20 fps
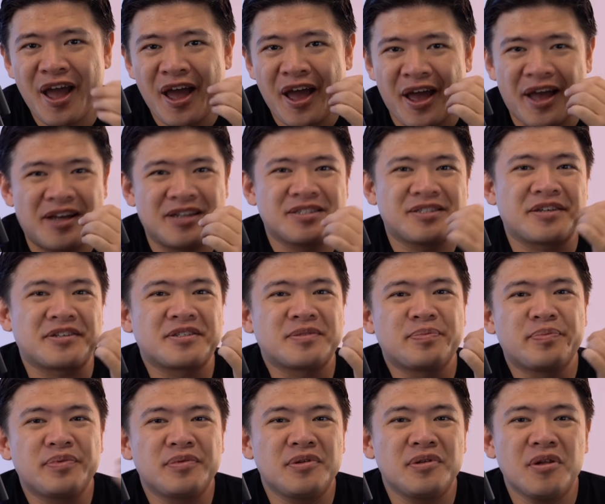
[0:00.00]
has
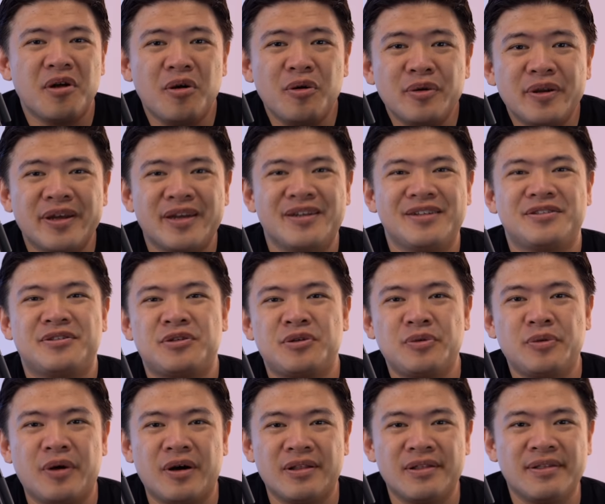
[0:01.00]
exploded
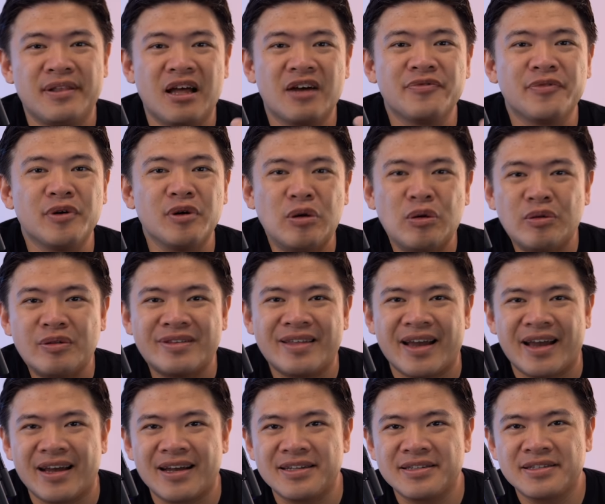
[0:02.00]
to a level
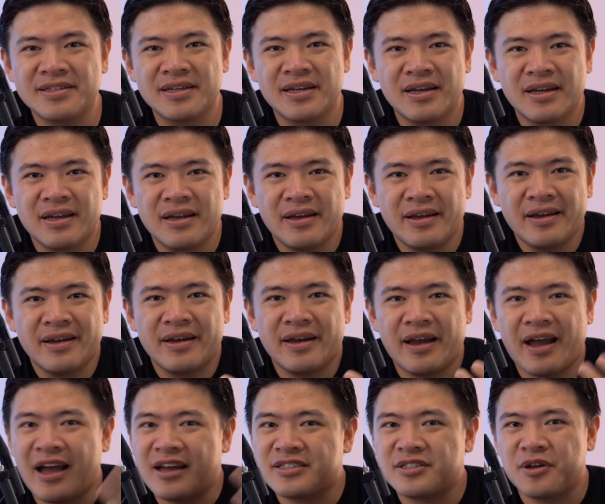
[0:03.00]
that
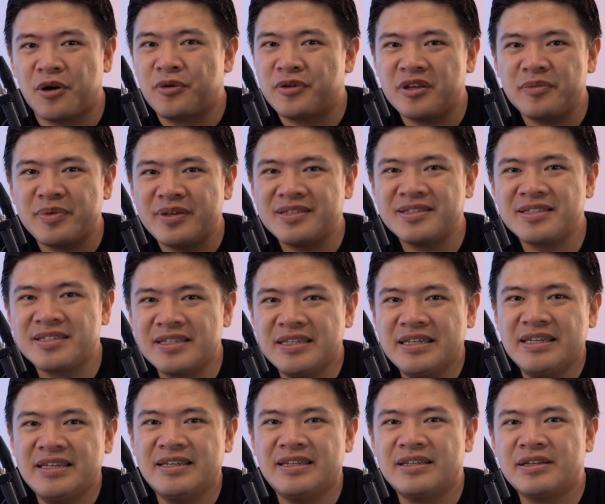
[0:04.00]
has only been
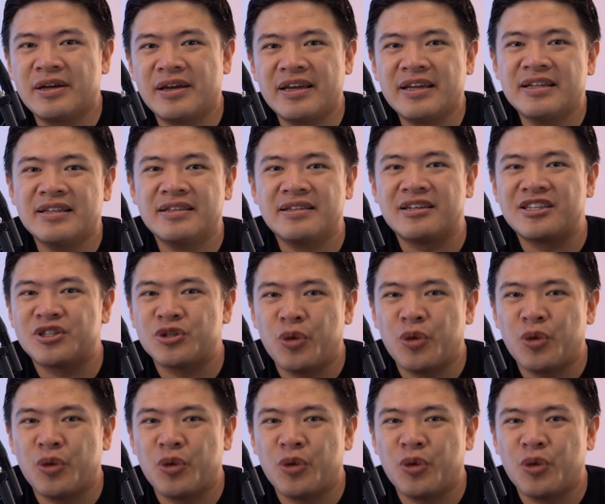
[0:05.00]
seen in the